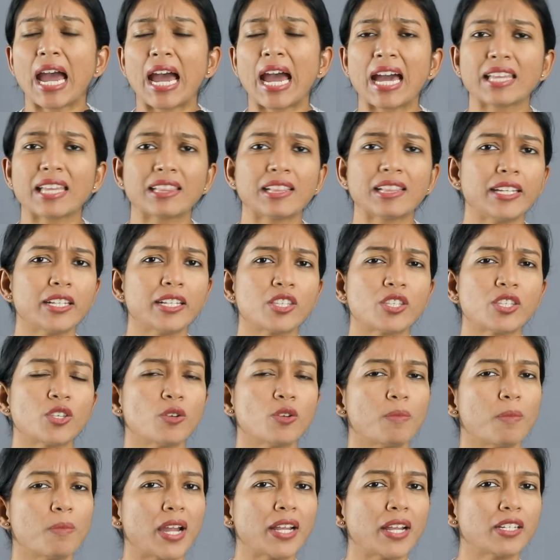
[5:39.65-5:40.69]
Athletes,
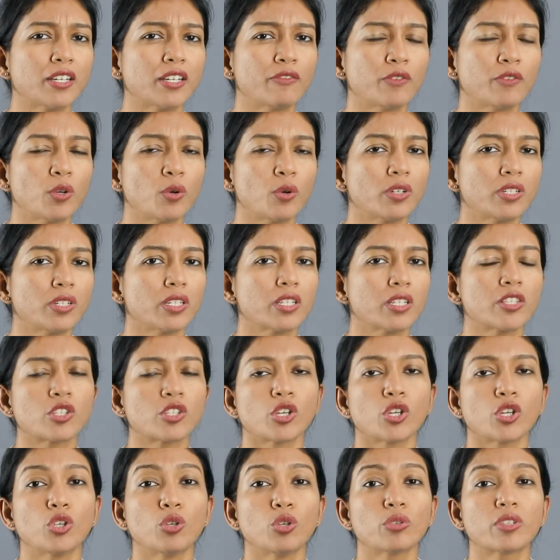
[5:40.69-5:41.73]
you might have
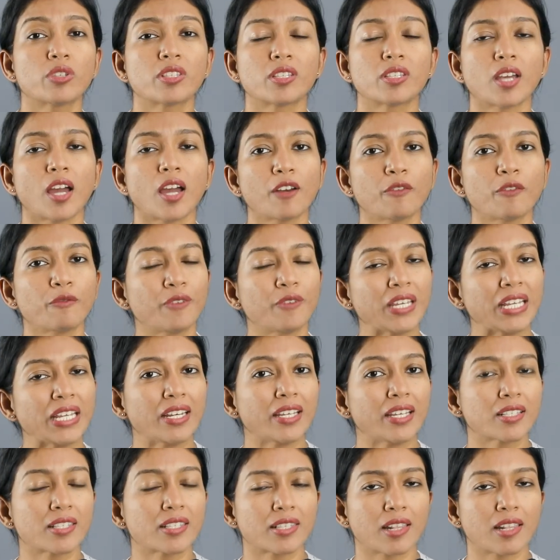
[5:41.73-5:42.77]
noticed you start
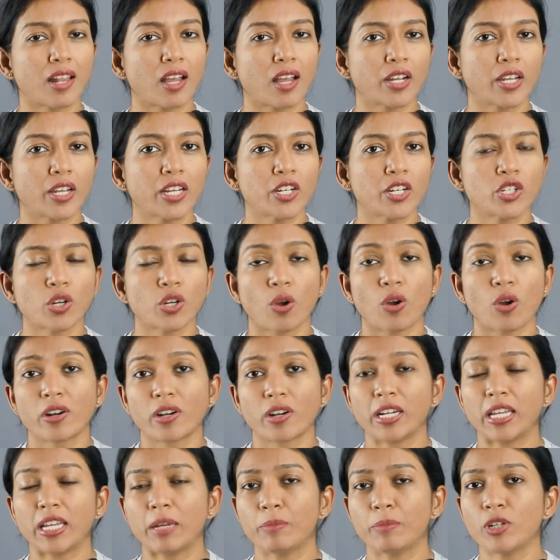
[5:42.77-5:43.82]
feeling sluggish or
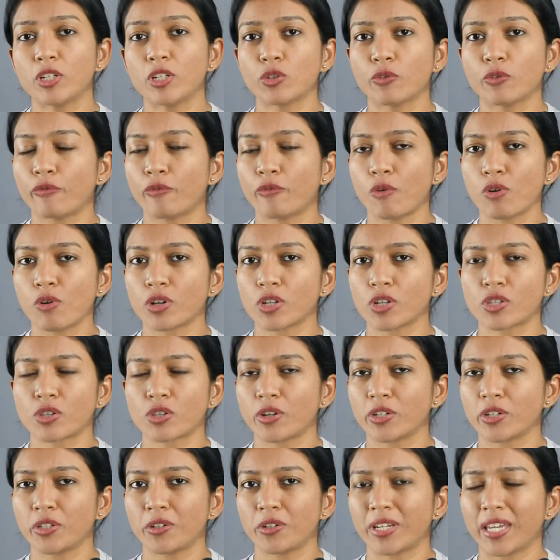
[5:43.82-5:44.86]
unable to focus
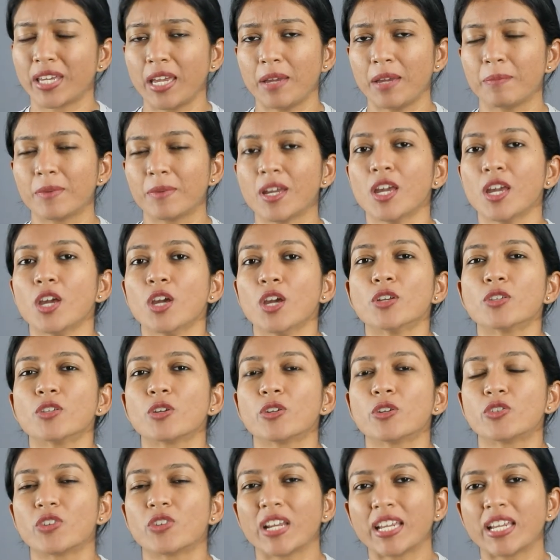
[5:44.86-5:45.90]
on your game.
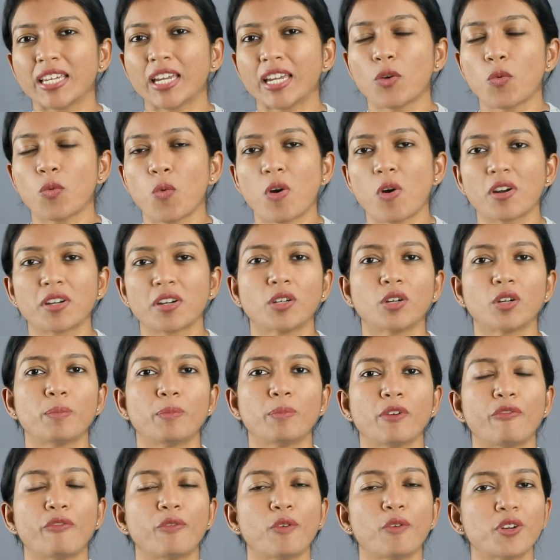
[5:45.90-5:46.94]
So drinking water
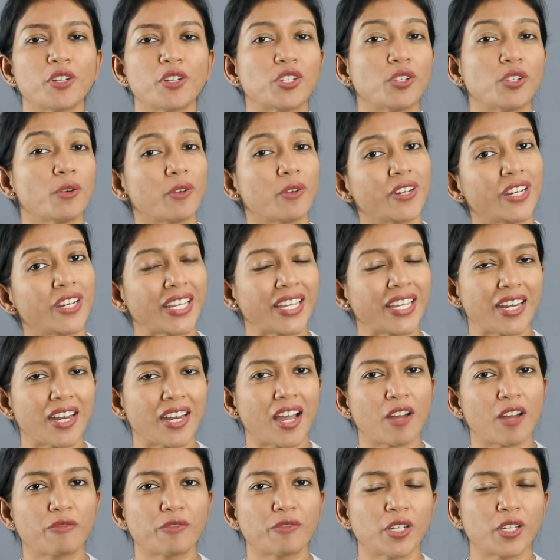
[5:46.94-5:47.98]
before, during and
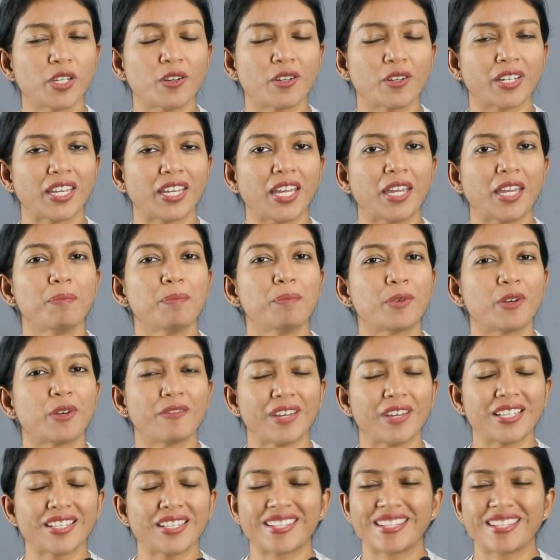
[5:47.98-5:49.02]
after your game
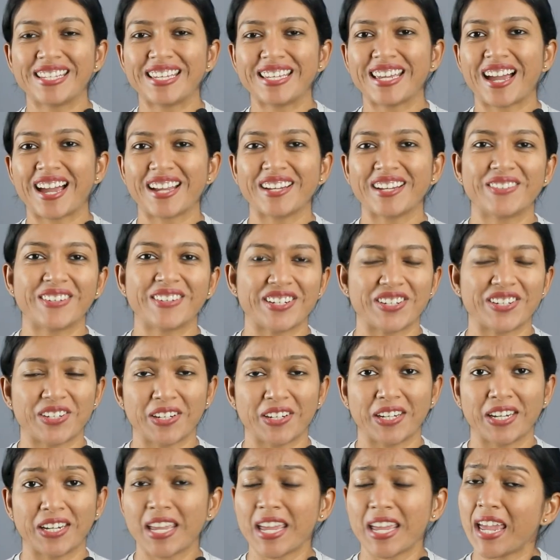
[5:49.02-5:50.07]
prevents
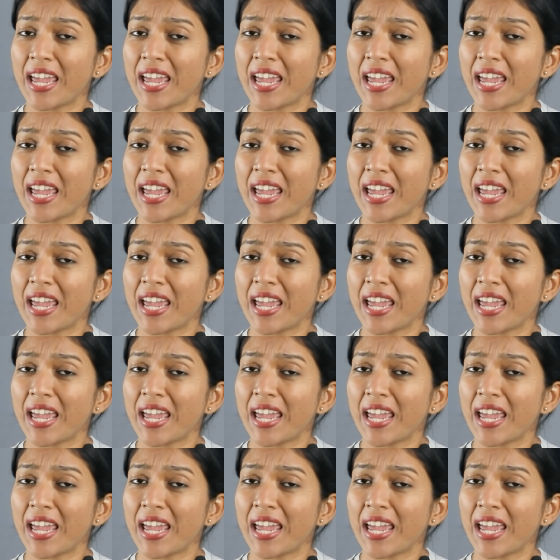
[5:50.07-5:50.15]
dehydration.